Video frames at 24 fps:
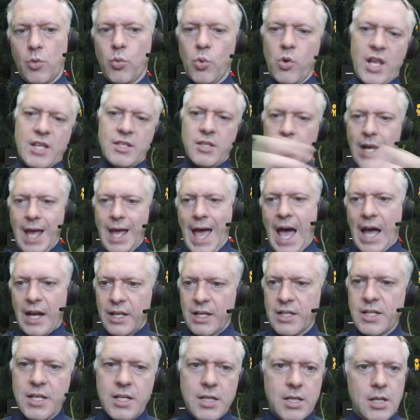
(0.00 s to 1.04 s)
That's going to add
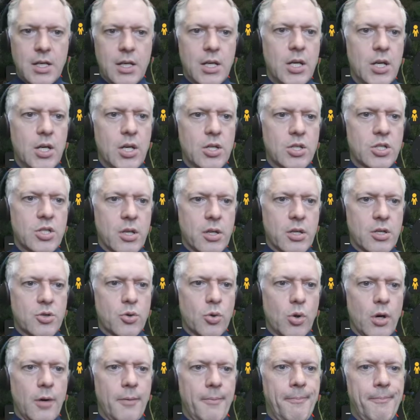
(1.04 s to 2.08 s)
it to the
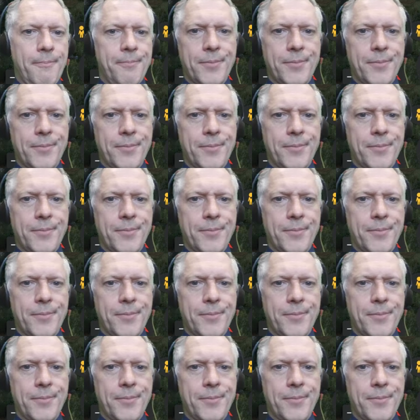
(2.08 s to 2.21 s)
tour.